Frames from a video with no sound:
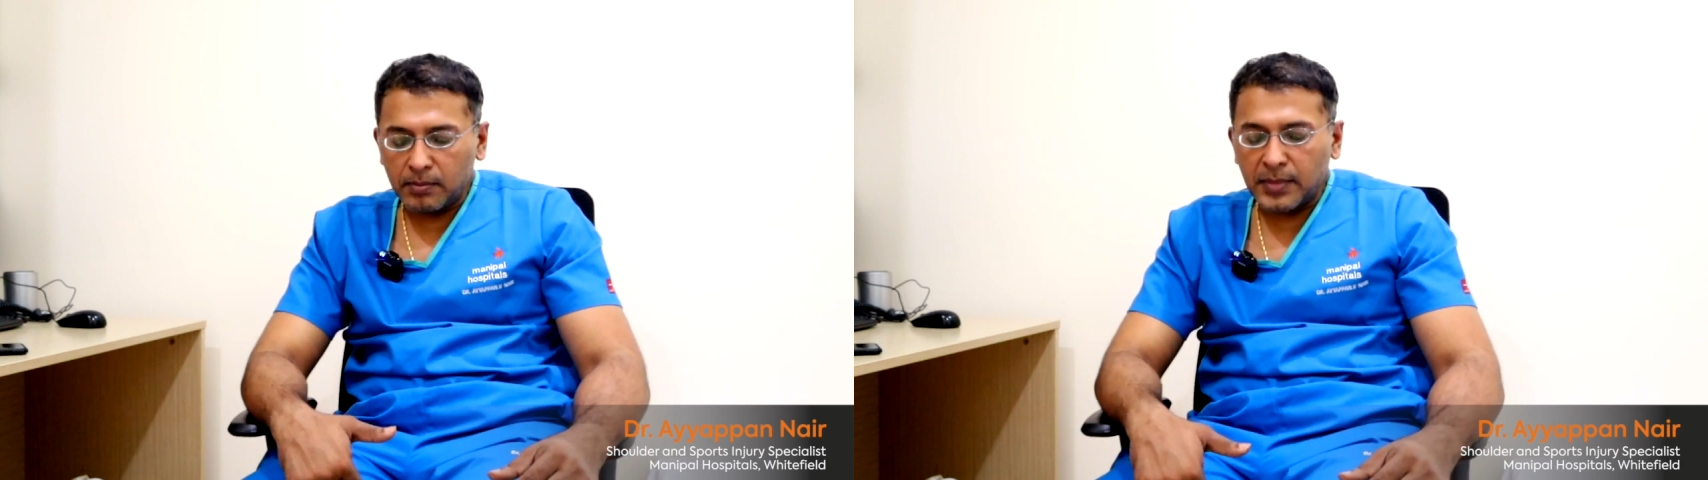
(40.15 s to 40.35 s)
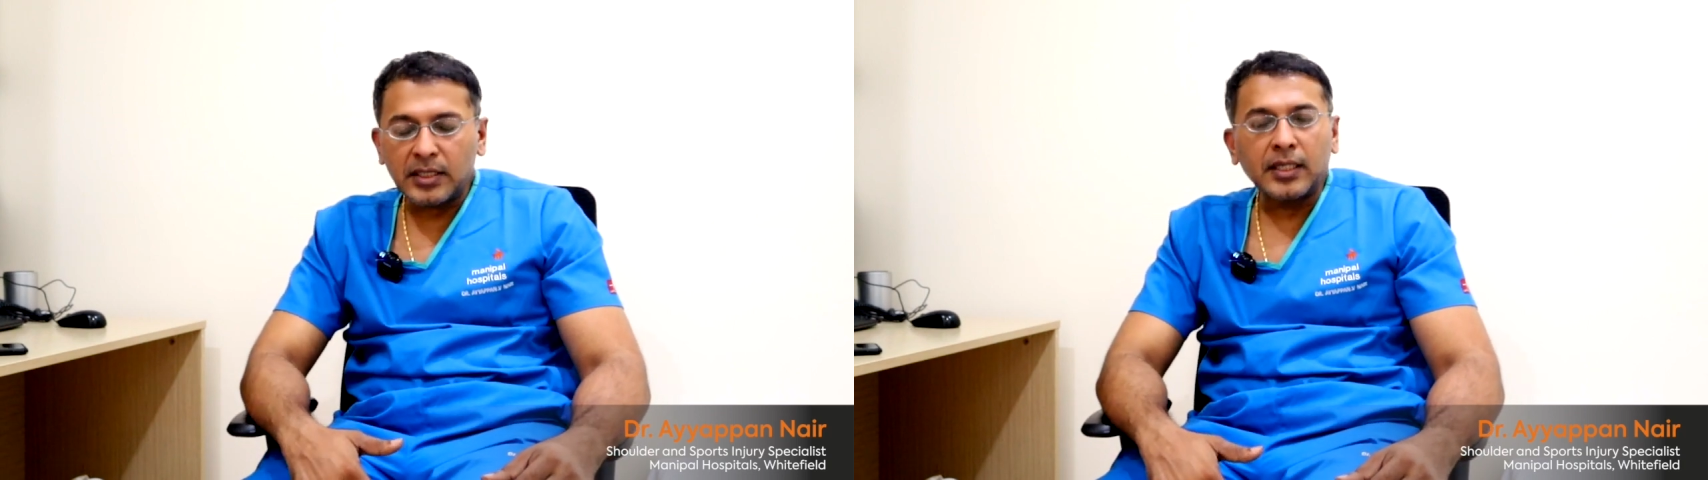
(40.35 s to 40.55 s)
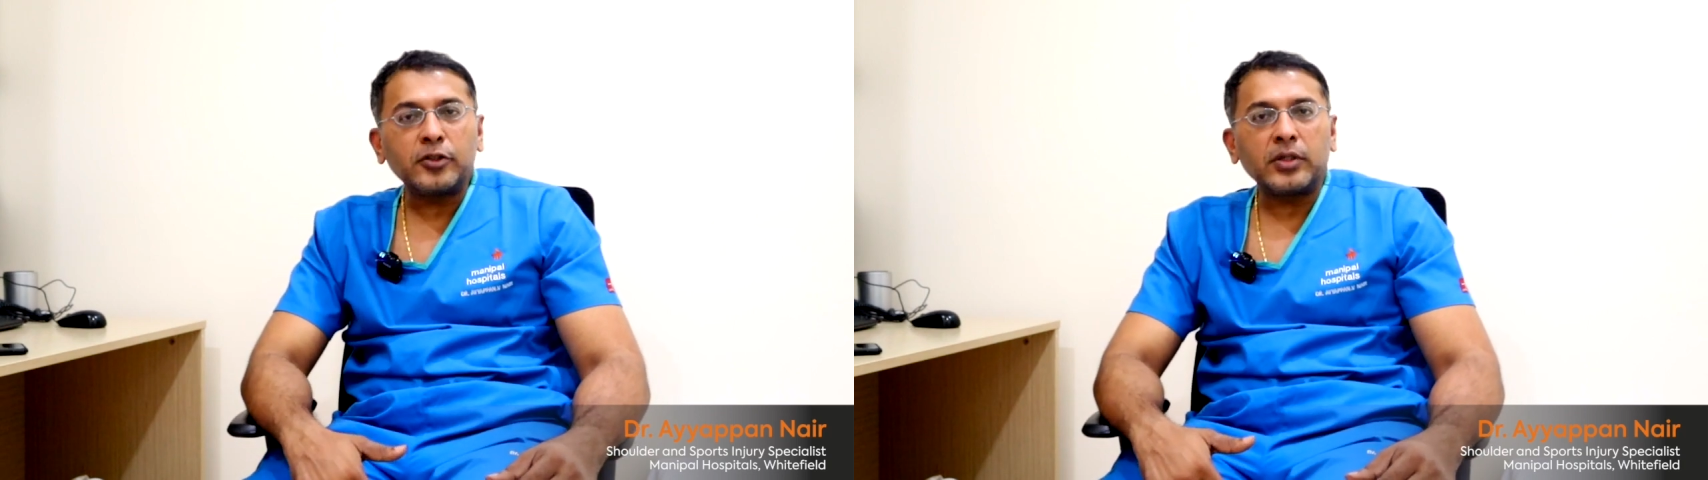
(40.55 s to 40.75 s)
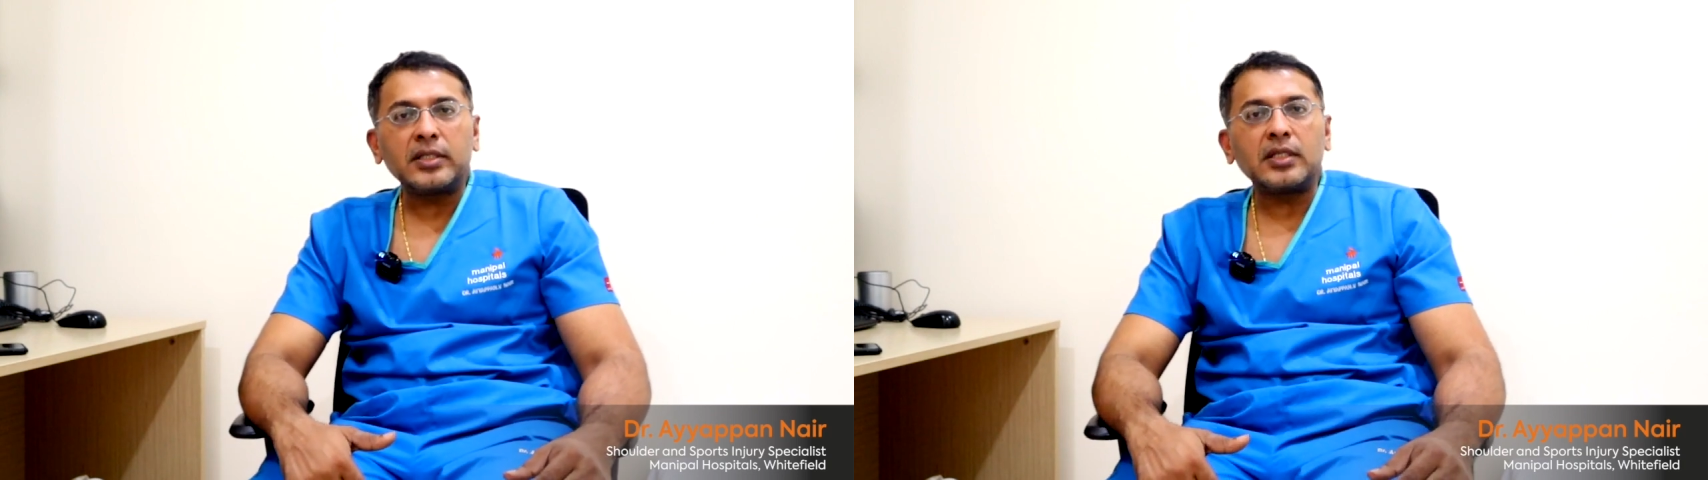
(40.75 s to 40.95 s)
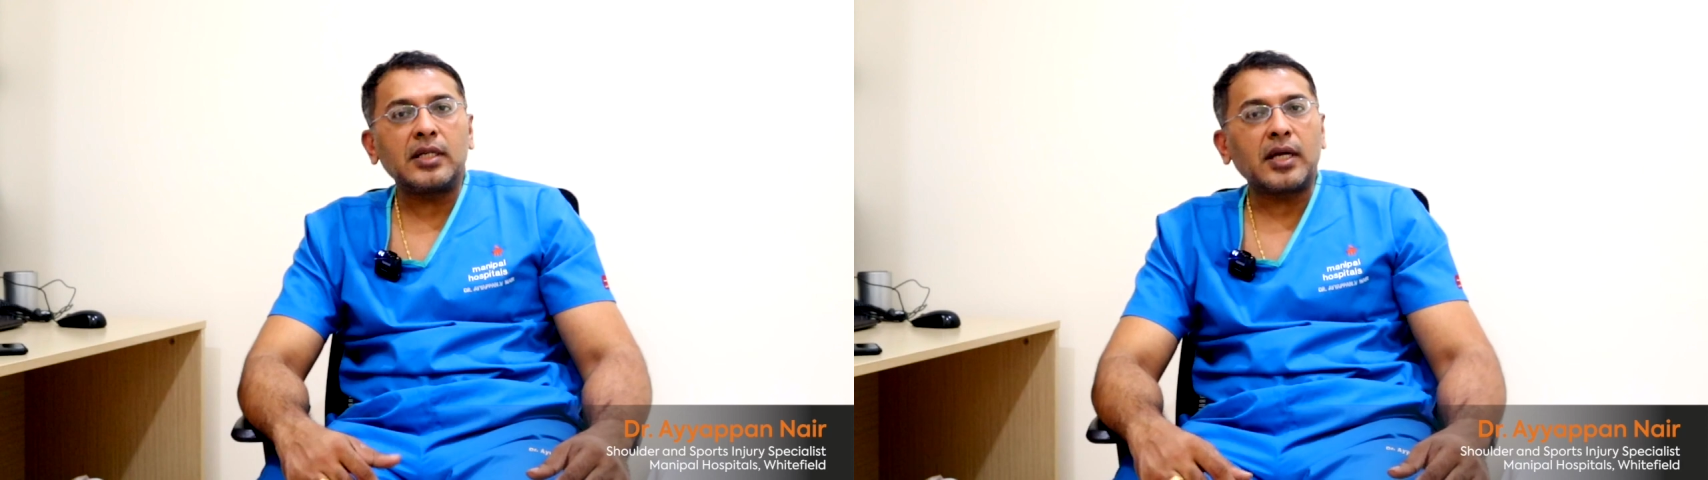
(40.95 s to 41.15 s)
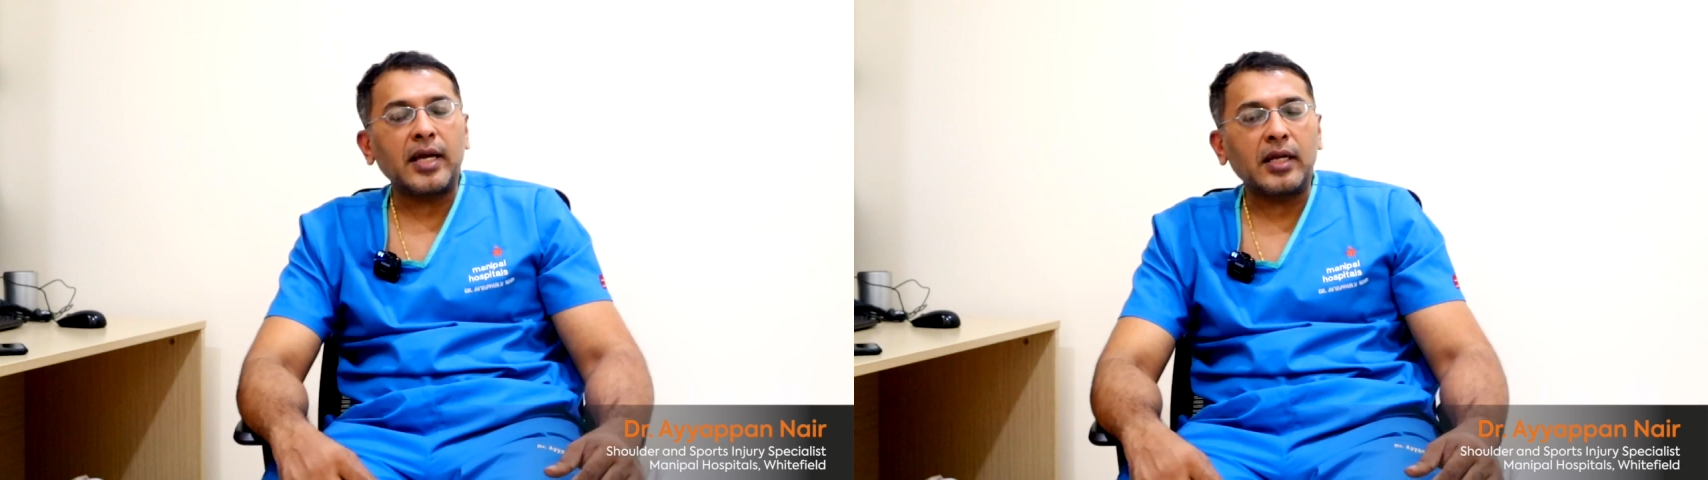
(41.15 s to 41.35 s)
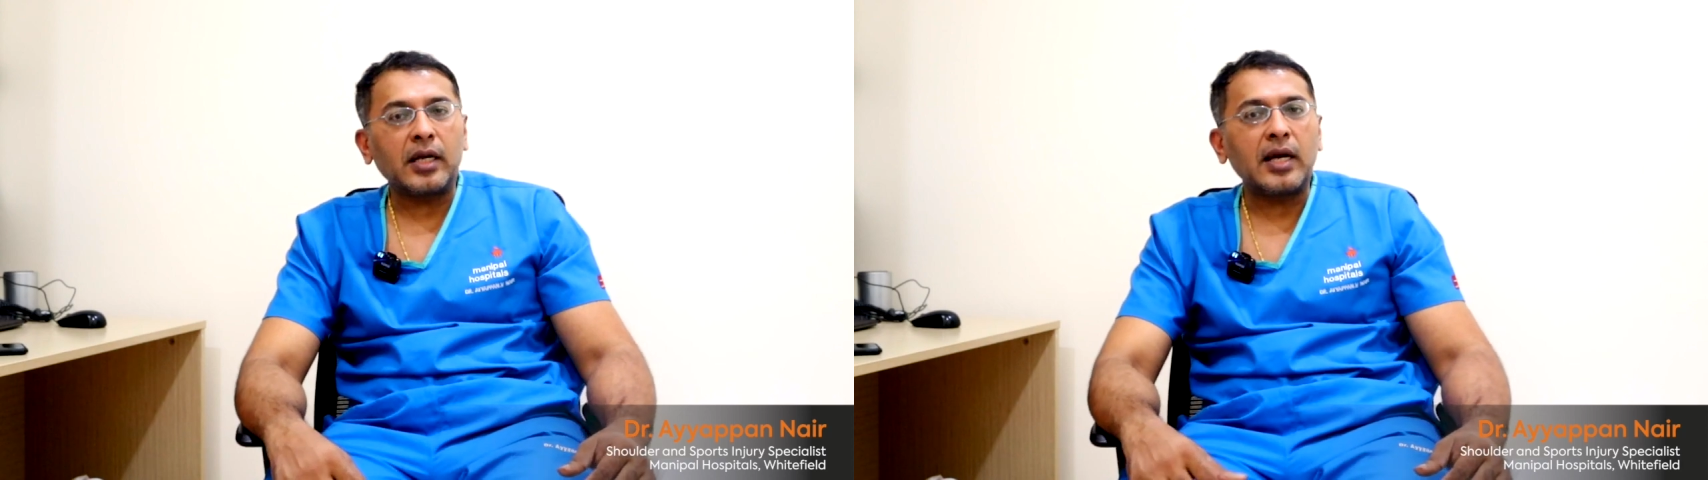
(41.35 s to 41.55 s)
muscle injuries in the thigh area,